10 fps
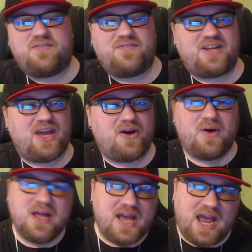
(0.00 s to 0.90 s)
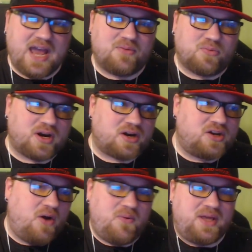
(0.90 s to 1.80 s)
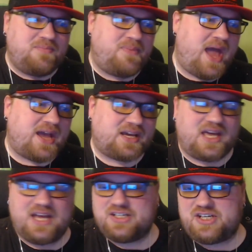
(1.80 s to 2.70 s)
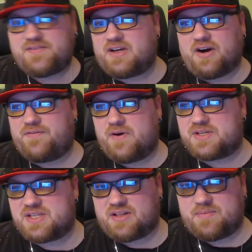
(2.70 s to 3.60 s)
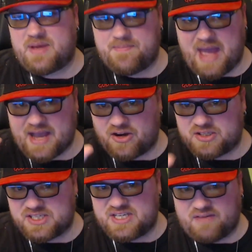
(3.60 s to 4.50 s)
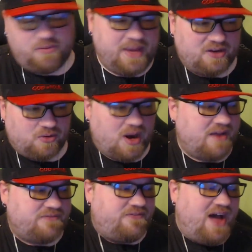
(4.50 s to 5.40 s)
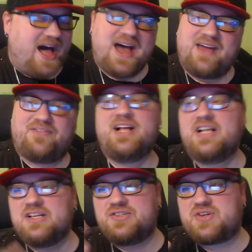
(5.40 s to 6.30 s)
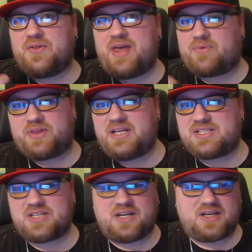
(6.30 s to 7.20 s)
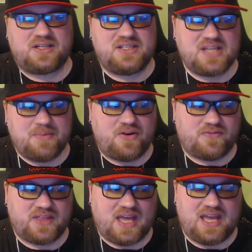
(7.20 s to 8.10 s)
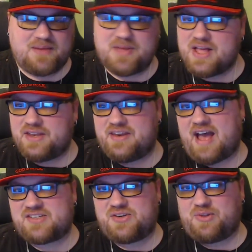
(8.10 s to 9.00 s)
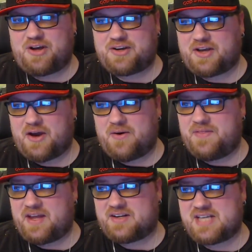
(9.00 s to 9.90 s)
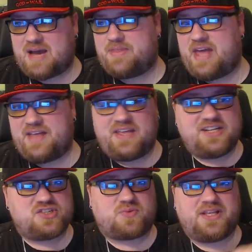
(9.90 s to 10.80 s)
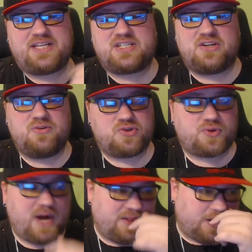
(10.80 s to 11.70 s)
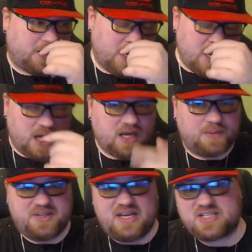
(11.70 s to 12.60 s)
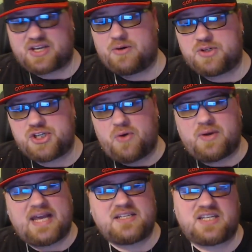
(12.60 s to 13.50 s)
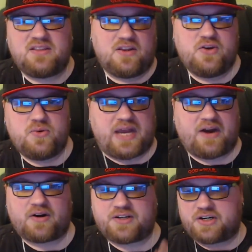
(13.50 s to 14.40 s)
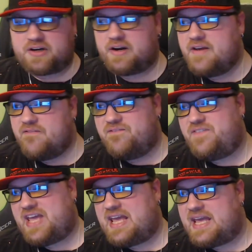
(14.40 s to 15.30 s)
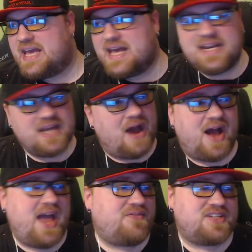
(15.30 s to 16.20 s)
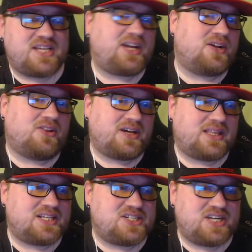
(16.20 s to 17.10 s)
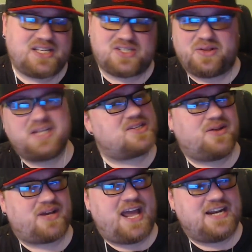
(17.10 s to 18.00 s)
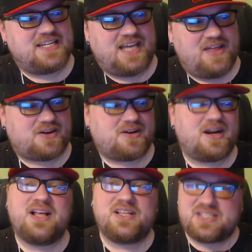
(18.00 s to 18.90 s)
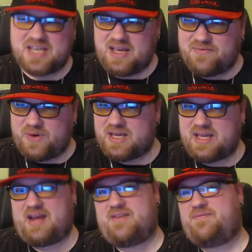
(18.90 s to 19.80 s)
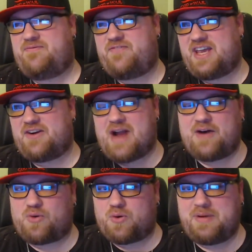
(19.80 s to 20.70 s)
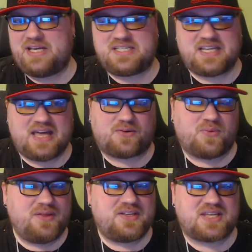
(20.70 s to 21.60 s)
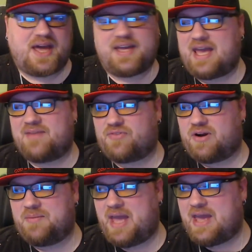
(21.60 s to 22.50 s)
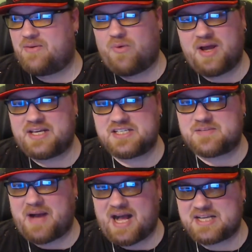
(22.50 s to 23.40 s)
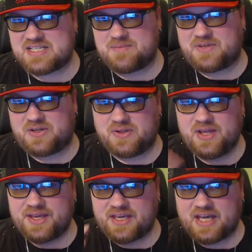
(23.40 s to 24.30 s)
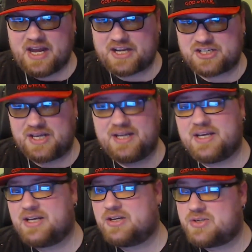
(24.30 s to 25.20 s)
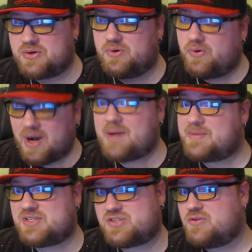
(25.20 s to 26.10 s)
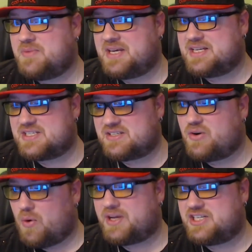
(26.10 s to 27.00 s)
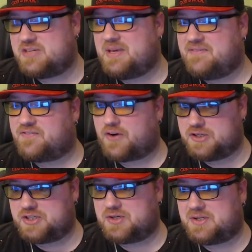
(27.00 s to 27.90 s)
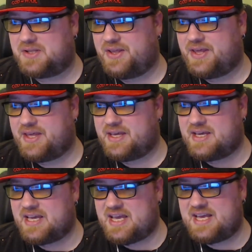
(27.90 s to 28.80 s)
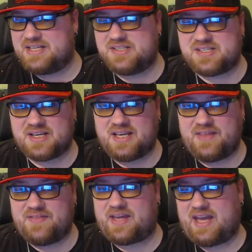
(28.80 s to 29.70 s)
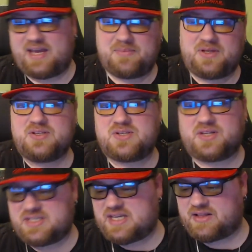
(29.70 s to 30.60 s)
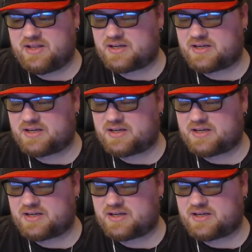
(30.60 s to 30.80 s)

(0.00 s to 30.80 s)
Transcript: video, and we're going back and shifting our focus a little bit back onto Devil May Cry 5. So they released a demo for the game not too long ago, and then on top of that, they just released a new trailer a couple days ago showcasing the new character, V. Now, I haven't taken a look at this yet, so let's look at it together, see if we can kind of figure out or piece together where this guy came from and what his possible connection to who I'm assuming is going to be Vergil is in the game. So let's take a look.